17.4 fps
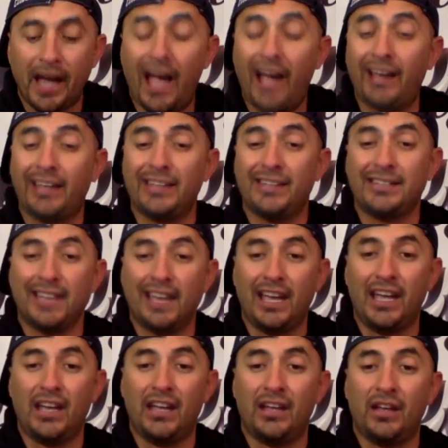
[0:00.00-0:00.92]
God can
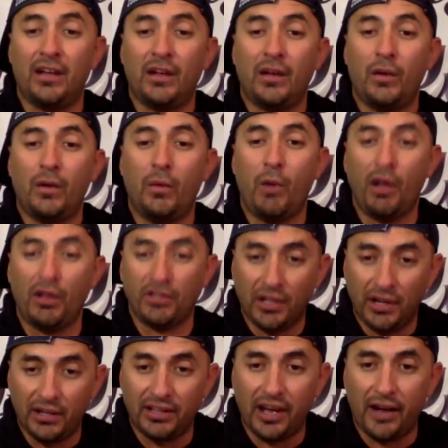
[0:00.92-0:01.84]
say,
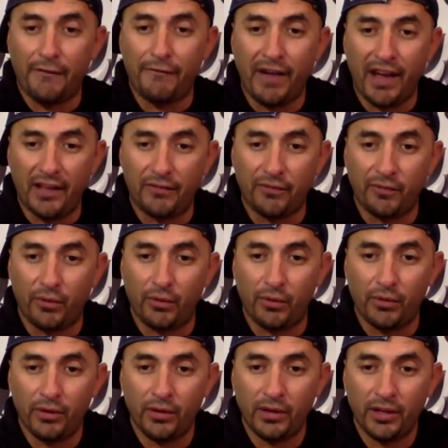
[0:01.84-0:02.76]
well done, thou
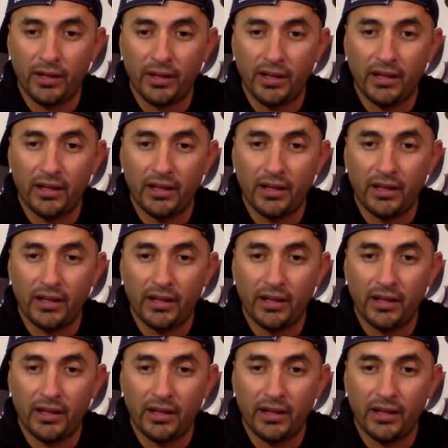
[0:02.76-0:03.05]
faithful